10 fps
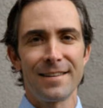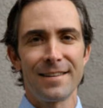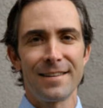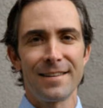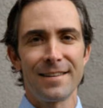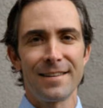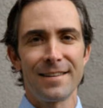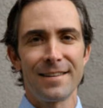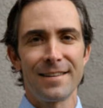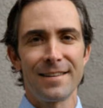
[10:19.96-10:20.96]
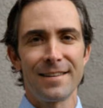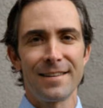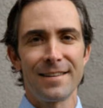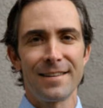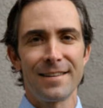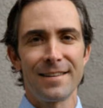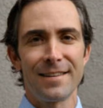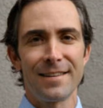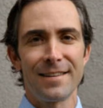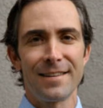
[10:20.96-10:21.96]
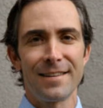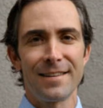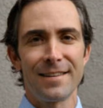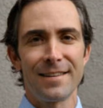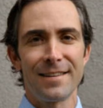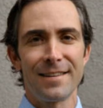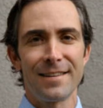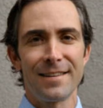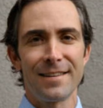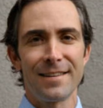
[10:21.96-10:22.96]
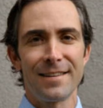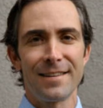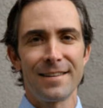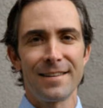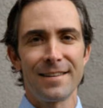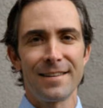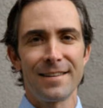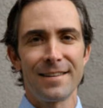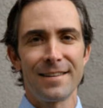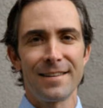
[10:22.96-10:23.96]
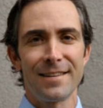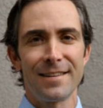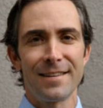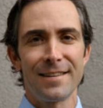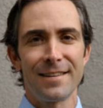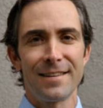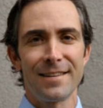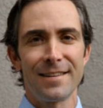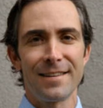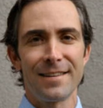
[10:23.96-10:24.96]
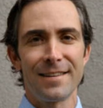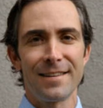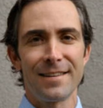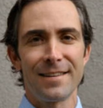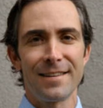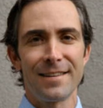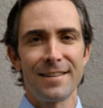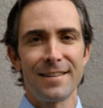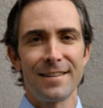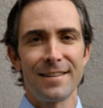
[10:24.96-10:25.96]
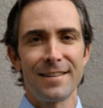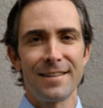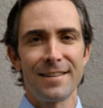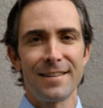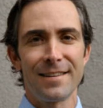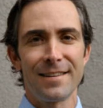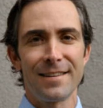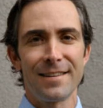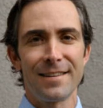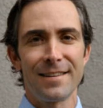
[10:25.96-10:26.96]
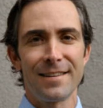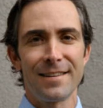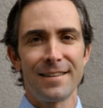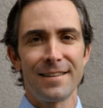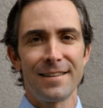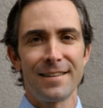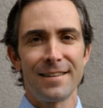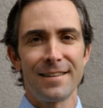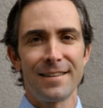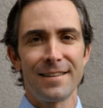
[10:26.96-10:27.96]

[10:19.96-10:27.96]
(no lip movement)